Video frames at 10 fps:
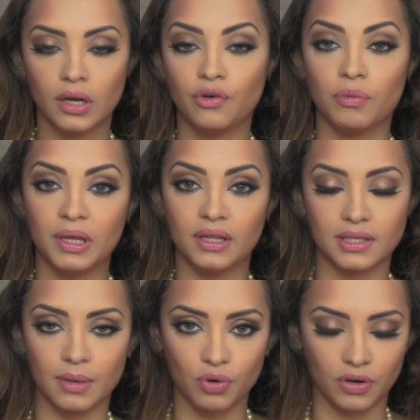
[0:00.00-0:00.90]
Repeat the
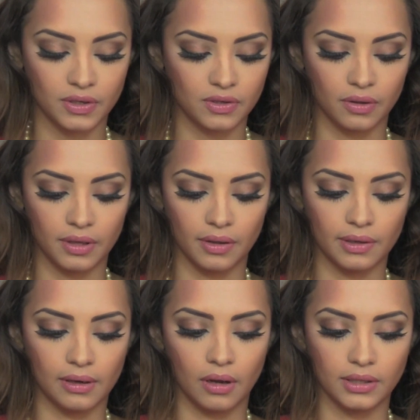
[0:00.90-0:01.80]
same process on the
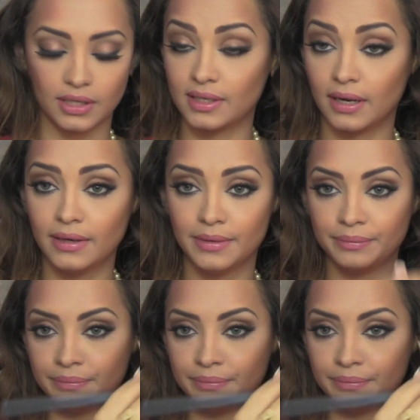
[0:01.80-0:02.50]
other side.